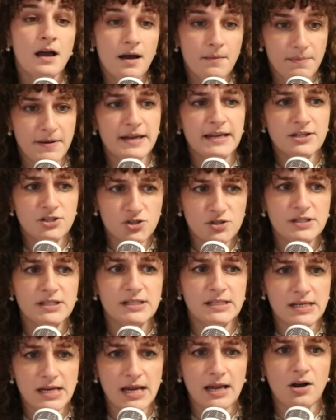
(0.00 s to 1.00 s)
But
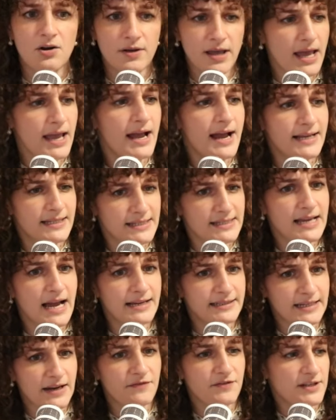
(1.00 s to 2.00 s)
interesting. Okay. I,
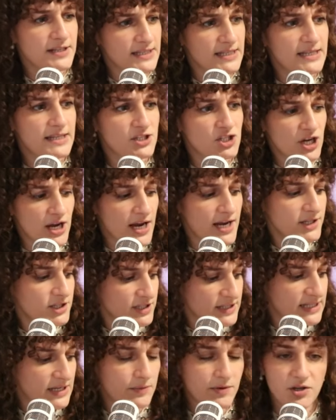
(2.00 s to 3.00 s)
I definitely see the change.
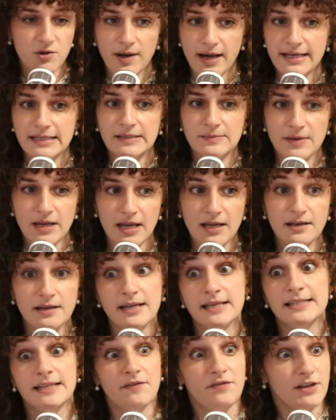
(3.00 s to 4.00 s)
I see what you guys mean.
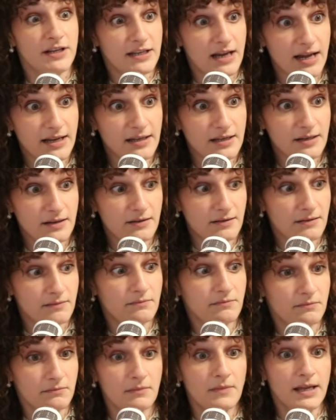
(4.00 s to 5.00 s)
He's definitely not,
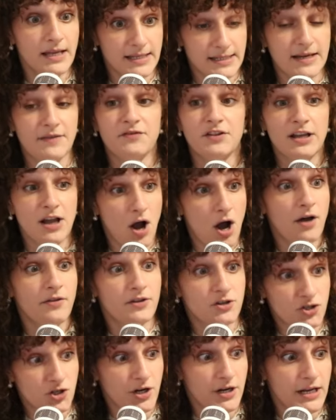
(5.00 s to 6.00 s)
he's definitely on
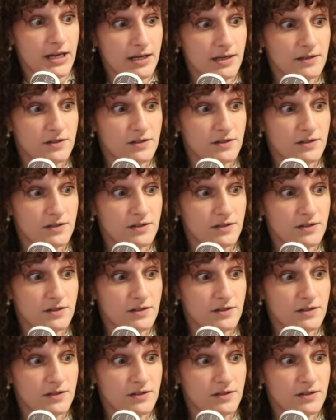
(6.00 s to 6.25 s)
the journey.